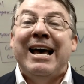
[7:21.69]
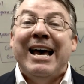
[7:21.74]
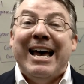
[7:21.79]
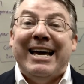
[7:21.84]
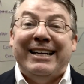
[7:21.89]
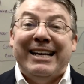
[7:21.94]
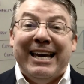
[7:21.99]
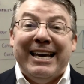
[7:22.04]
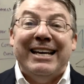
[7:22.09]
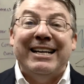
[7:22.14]

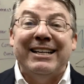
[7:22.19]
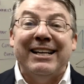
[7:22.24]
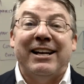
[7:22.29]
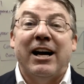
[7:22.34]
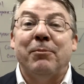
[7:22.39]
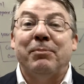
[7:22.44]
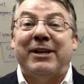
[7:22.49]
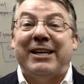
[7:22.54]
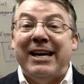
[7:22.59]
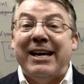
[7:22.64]
And ended
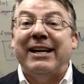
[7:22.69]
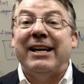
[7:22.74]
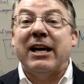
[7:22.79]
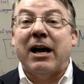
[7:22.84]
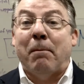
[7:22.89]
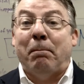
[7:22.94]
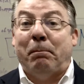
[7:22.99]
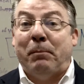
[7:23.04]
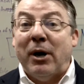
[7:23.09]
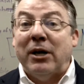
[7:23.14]
up
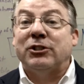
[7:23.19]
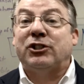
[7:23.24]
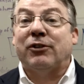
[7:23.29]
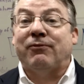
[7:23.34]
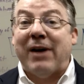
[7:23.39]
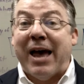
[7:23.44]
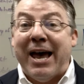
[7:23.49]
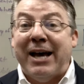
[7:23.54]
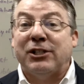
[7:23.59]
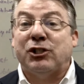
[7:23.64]
getting a bunch
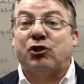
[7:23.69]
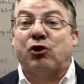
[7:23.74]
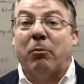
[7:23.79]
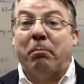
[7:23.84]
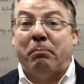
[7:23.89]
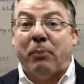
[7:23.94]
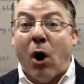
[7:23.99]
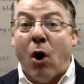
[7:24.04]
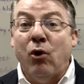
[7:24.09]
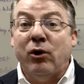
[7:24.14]
of extra
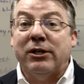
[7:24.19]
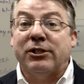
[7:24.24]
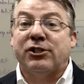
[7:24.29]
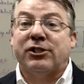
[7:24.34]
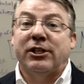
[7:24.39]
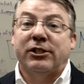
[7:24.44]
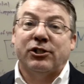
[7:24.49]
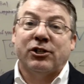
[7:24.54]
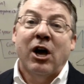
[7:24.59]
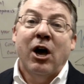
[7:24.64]

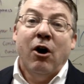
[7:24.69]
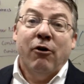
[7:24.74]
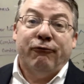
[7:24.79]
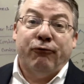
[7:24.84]
bonuses